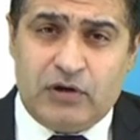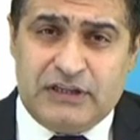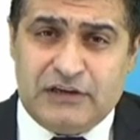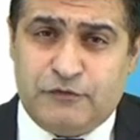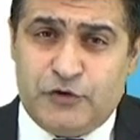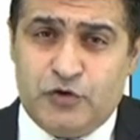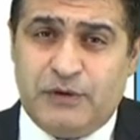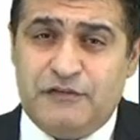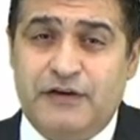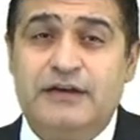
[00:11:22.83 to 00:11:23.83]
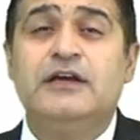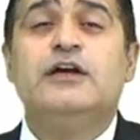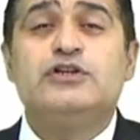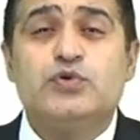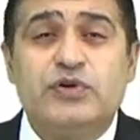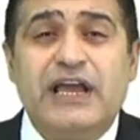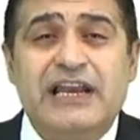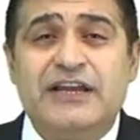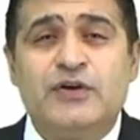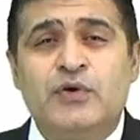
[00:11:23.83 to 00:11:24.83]
thing for you, my friend, to
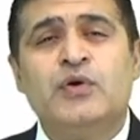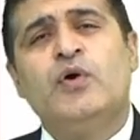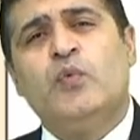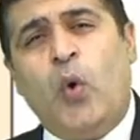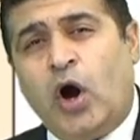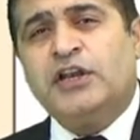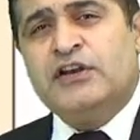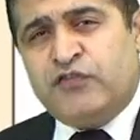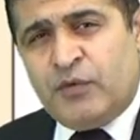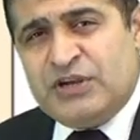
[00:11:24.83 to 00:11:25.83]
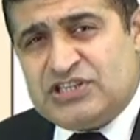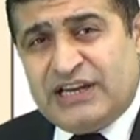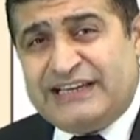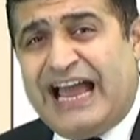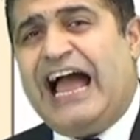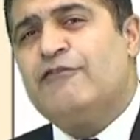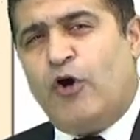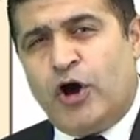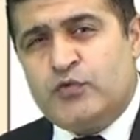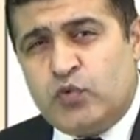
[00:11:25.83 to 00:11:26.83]
really know what information I have
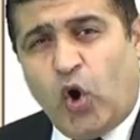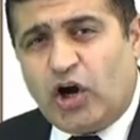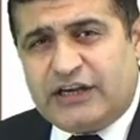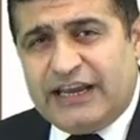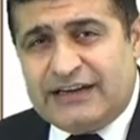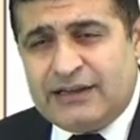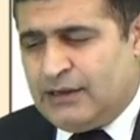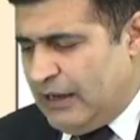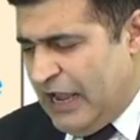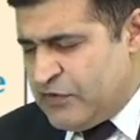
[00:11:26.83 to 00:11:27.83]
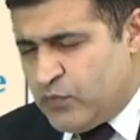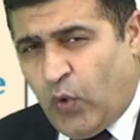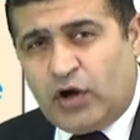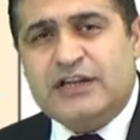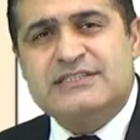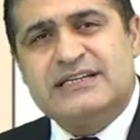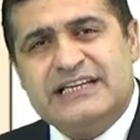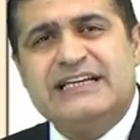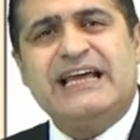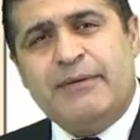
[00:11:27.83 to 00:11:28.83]
on what date and what is the
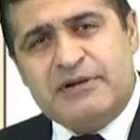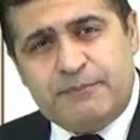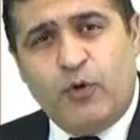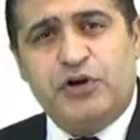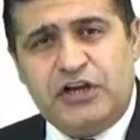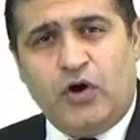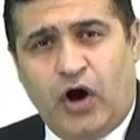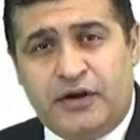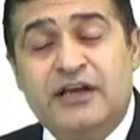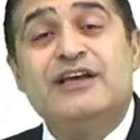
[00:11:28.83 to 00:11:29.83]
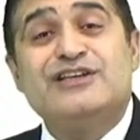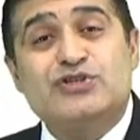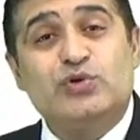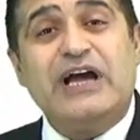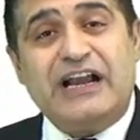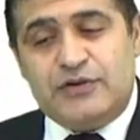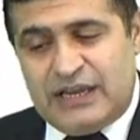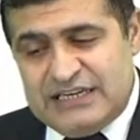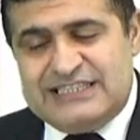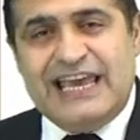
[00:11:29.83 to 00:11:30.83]
date I'm reporting on, so that you
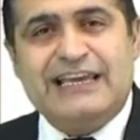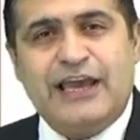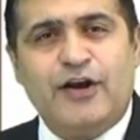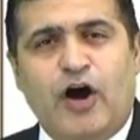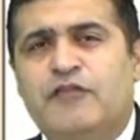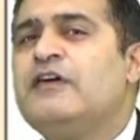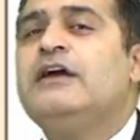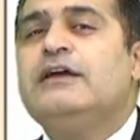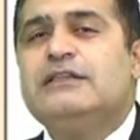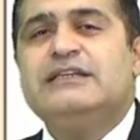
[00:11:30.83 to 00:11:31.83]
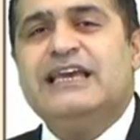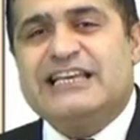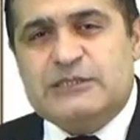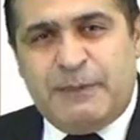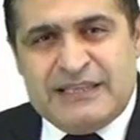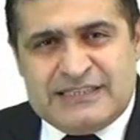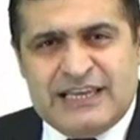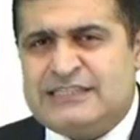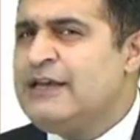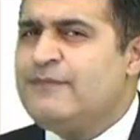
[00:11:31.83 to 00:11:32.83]
can take care of the
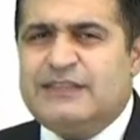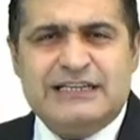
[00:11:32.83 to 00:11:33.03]
expenses, the